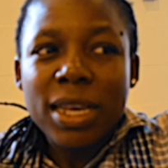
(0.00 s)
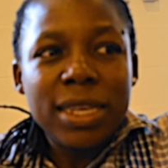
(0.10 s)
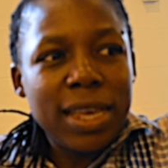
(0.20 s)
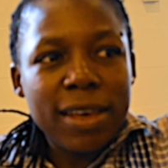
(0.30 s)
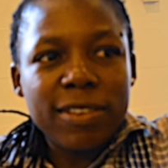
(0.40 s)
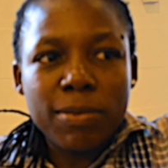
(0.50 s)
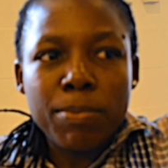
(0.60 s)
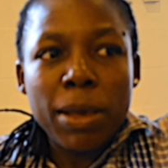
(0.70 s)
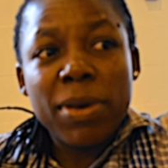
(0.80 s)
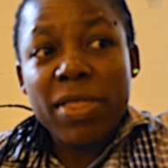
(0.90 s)
Yes,
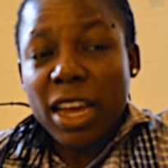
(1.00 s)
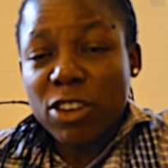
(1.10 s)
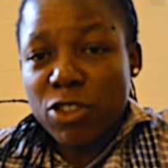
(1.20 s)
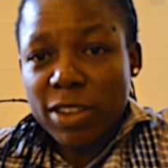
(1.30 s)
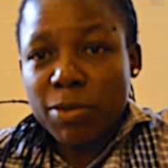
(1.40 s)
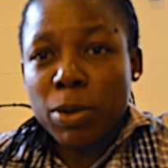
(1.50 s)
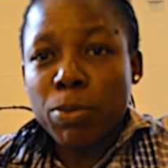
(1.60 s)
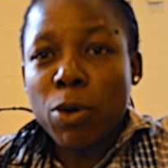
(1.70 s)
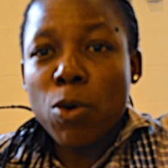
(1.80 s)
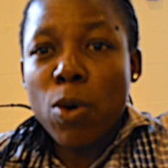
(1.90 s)
maybe there are trans
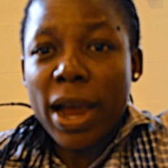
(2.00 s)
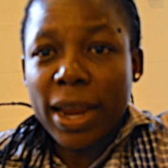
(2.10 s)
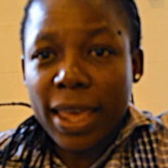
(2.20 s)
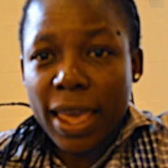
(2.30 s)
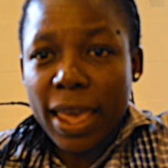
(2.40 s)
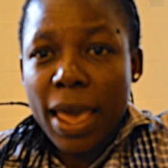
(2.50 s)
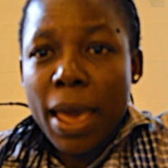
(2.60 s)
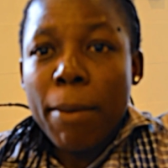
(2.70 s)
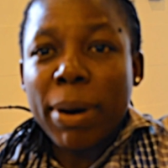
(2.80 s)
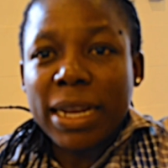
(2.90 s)
people who are gay,
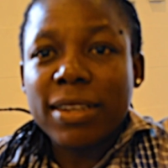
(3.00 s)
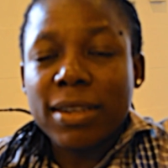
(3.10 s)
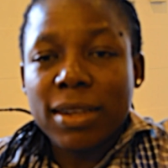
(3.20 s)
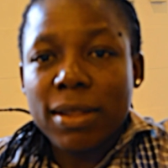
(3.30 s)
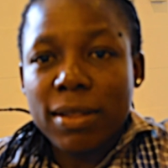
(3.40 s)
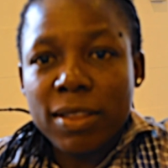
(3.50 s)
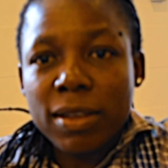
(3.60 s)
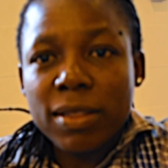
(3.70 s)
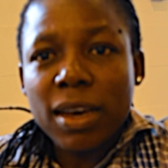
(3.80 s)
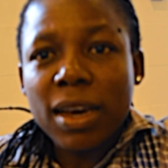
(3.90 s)
but
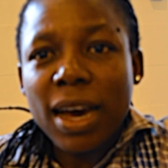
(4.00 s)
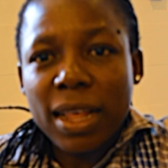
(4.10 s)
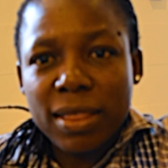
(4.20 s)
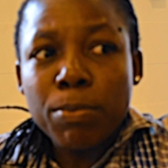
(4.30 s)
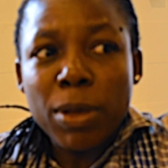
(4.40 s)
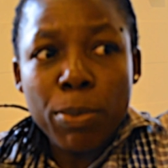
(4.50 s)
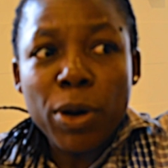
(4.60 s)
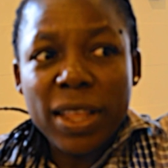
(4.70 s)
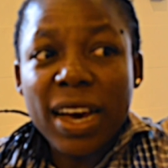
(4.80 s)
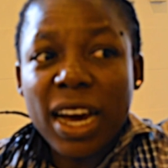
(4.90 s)
the
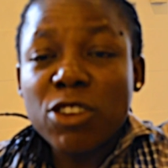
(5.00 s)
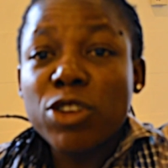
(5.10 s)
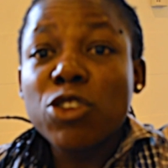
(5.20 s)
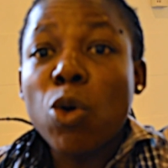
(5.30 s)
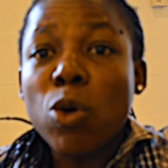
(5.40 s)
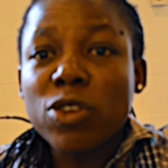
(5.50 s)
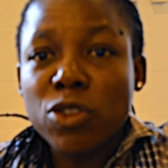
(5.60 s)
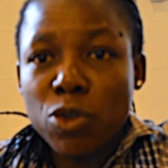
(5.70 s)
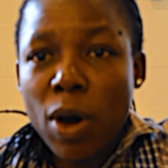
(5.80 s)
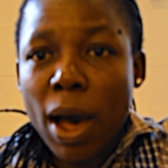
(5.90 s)
people in the country don't
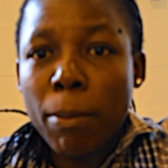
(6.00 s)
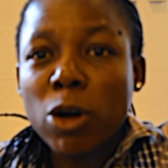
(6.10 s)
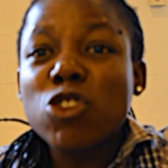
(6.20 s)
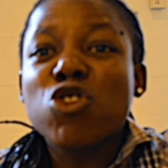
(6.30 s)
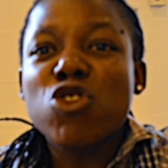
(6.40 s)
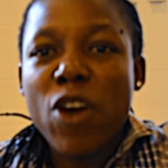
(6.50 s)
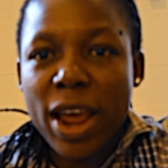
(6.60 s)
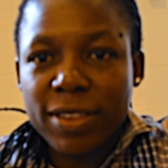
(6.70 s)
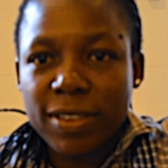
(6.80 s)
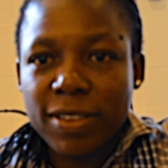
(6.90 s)
know about
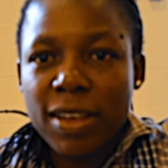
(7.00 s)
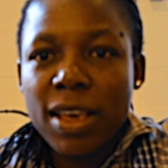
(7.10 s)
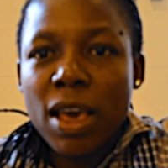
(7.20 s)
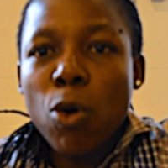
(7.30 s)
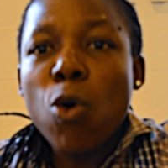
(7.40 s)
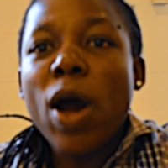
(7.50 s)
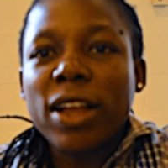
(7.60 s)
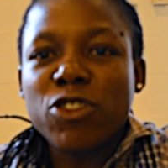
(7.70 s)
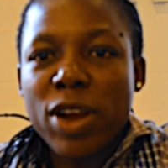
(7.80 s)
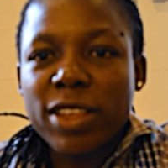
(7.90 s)
trans, who
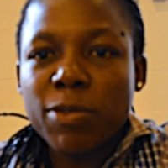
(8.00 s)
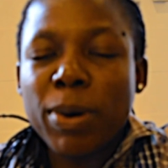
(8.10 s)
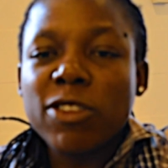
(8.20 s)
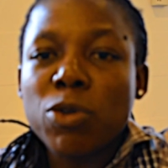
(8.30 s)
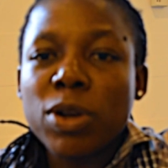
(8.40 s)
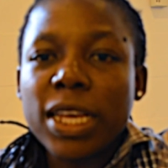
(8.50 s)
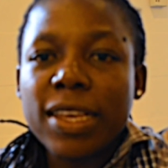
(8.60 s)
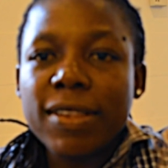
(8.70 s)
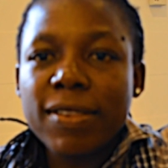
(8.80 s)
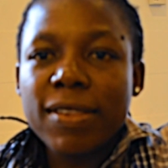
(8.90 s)
a trans person
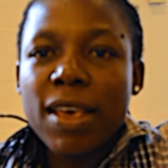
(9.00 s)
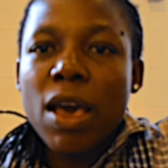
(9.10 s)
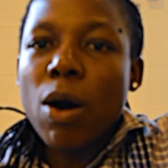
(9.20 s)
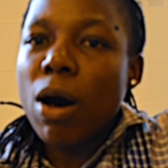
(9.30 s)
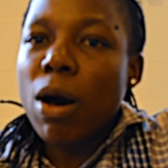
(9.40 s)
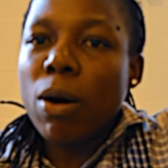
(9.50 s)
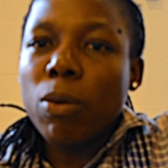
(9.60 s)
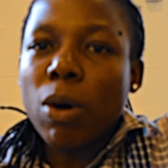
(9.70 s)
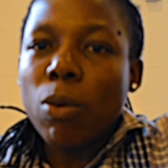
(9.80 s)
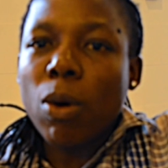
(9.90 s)
is,
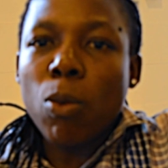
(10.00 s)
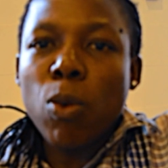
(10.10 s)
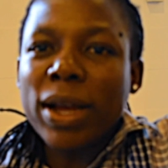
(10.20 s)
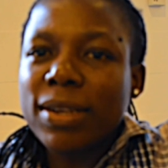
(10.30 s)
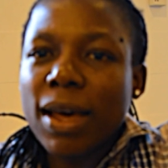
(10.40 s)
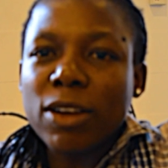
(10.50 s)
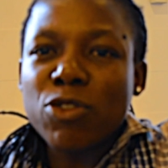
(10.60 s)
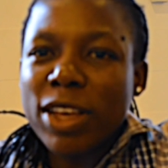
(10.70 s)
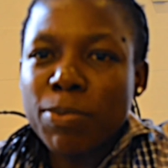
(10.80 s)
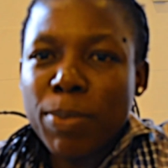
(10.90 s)
what a
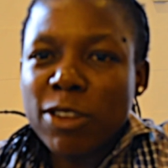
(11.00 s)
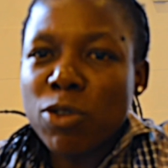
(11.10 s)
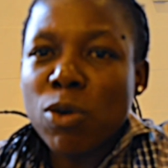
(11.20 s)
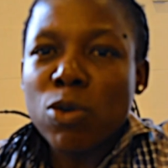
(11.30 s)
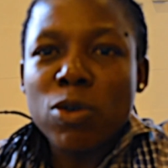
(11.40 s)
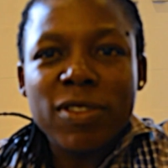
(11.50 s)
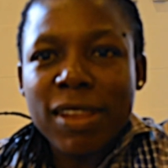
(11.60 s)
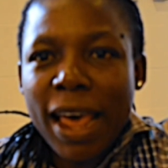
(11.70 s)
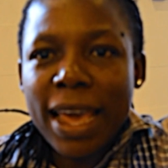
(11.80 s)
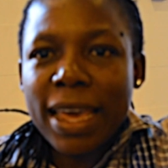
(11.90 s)
trans person
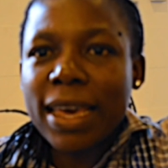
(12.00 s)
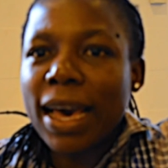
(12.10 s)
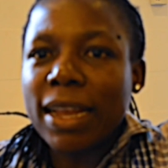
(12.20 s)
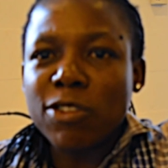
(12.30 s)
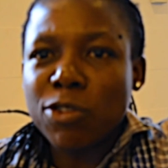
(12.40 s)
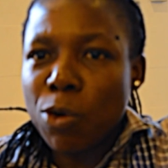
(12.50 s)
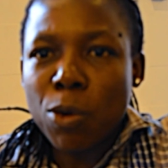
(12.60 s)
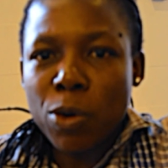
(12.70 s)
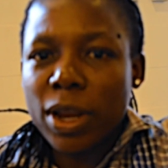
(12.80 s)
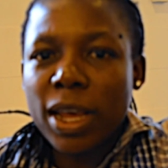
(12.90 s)
looks like, and so
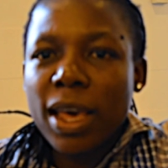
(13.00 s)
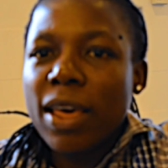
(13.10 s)
on.